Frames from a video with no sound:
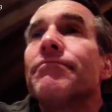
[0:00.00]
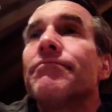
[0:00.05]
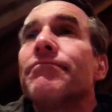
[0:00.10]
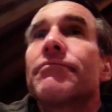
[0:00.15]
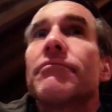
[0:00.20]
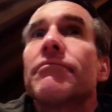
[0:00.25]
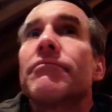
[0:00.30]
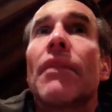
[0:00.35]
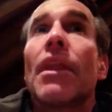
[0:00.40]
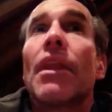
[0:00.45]

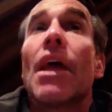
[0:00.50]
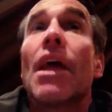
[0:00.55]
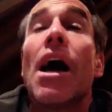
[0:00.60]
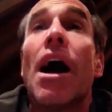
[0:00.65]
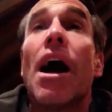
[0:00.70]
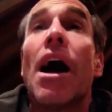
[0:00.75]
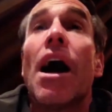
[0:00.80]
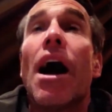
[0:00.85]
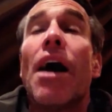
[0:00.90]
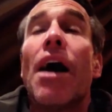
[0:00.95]

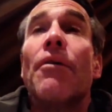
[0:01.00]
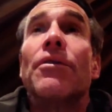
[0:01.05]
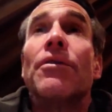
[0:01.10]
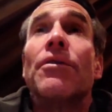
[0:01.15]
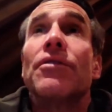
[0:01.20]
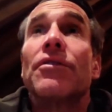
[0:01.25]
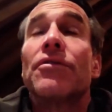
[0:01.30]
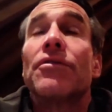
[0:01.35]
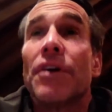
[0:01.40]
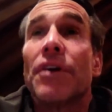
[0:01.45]

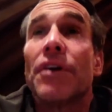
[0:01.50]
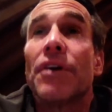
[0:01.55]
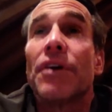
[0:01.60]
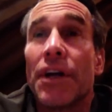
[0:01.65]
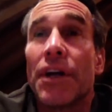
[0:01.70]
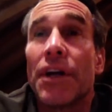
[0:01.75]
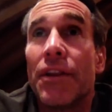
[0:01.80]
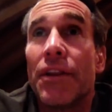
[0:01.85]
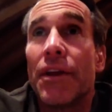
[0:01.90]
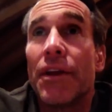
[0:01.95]
I
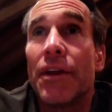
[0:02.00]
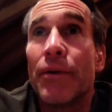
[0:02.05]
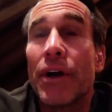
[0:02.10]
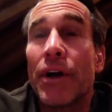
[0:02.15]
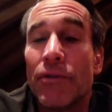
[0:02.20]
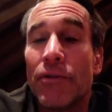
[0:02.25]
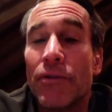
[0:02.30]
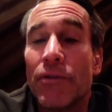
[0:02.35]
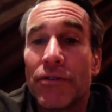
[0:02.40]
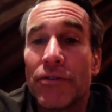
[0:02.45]
was
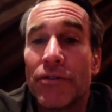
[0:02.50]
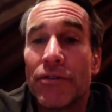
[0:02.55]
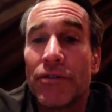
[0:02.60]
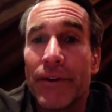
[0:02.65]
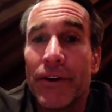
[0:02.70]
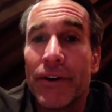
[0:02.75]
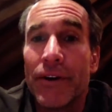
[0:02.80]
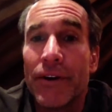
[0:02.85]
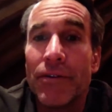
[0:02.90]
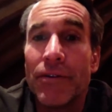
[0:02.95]
excited that
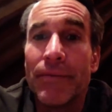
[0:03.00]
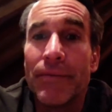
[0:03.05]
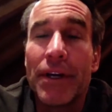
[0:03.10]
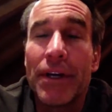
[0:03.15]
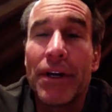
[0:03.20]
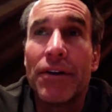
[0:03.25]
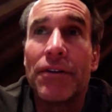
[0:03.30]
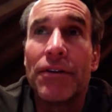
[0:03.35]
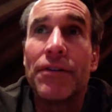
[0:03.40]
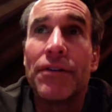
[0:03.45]
Brenton was
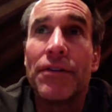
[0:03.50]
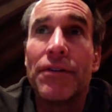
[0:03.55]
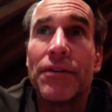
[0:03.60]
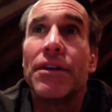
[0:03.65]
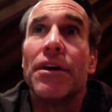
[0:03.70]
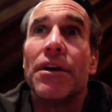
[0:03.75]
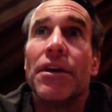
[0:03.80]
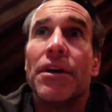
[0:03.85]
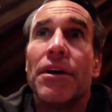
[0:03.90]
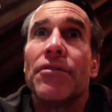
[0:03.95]
coming over
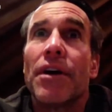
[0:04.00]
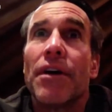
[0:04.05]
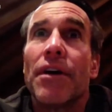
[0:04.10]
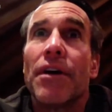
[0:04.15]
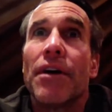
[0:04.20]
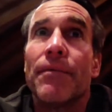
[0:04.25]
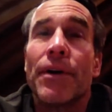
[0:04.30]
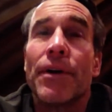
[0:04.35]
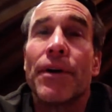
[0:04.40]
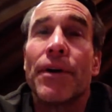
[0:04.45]
because he
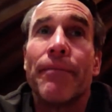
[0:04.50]
does